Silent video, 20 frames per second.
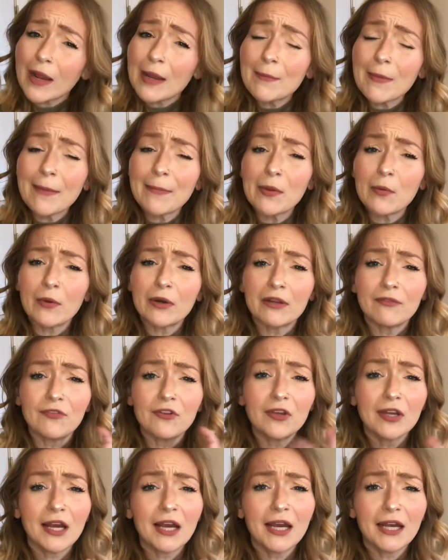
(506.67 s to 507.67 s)
Maybe one of you
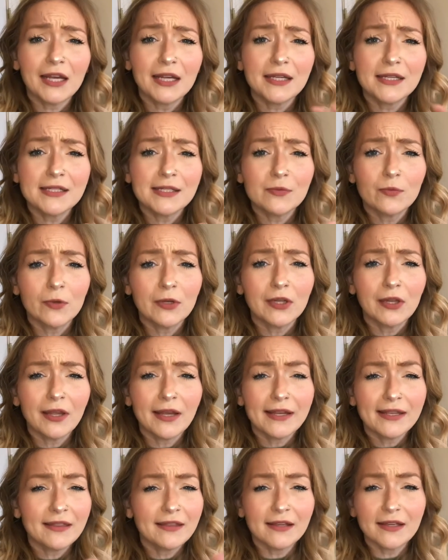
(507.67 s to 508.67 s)
guys would
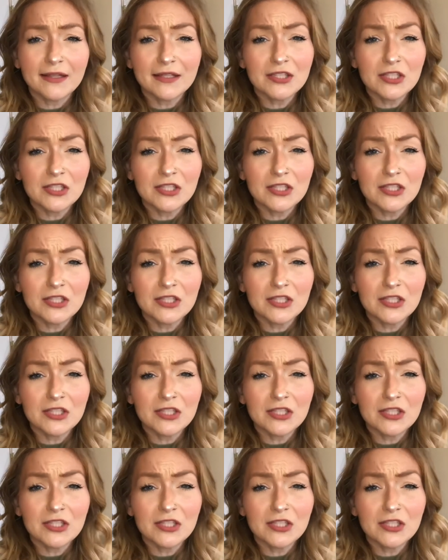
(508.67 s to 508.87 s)
like this.